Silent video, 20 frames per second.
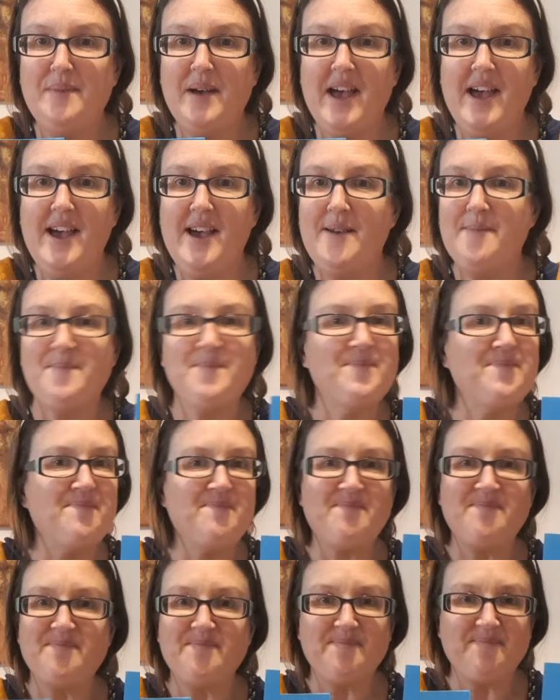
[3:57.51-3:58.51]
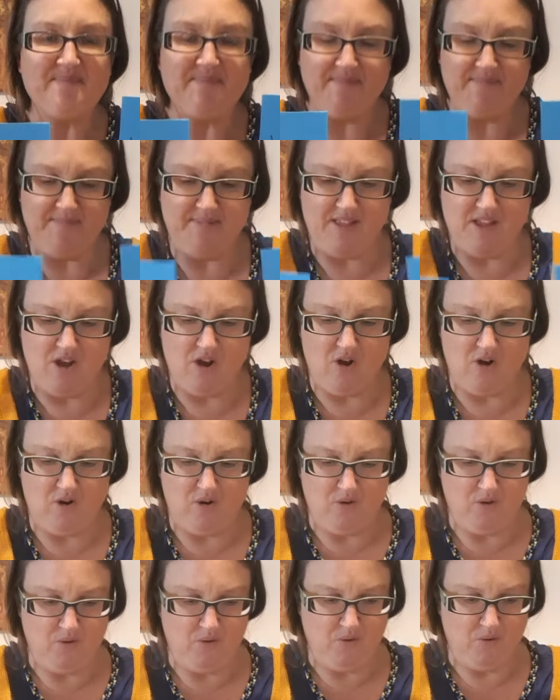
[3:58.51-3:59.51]
pair?
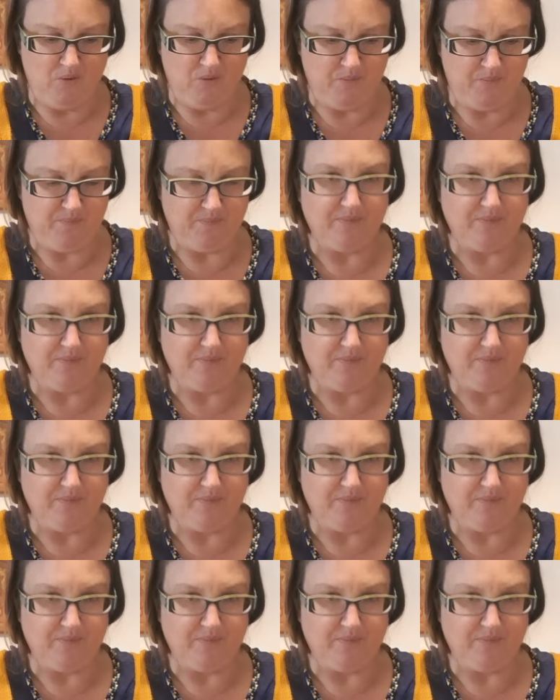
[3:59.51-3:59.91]
No.